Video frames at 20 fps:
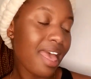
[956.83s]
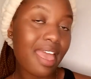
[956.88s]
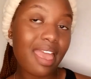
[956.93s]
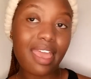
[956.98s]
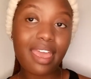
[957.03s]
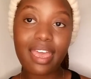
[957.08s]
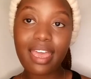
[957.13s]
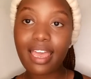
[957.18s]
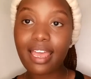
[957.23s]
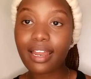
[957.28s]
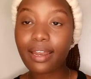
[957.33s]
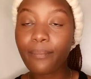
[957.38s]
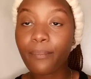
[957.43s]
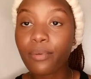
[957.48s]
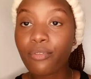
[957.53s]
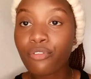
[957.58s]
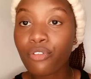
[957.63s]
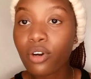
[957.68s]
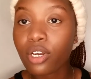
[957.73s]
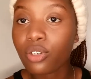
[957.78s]
And
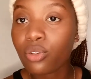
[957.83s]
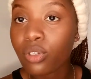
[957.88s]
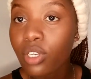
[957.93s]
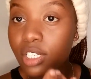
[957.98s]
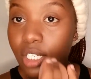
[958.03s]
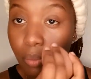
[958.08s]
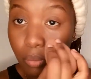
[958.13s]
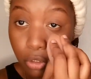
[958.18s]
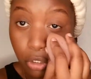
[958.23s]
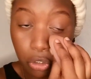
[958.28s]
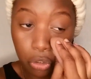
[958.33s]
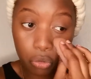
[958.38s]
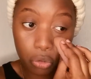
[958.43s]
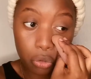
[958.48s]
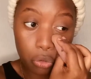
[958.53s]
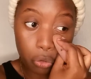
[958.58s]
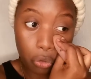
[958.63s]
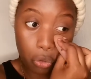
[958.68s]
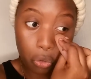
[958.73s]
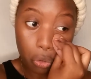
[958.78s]
before I do that, I'm just going
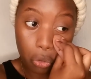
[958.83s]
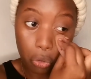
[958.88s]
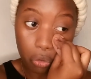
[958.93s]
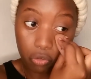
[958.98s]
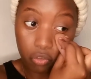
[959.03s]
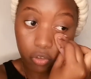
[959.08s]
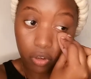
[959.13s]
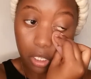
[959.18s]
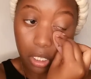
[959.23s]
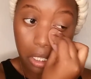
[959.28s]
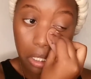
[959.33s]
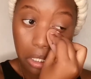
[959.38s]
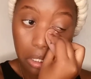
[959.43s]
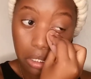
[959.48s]
to go over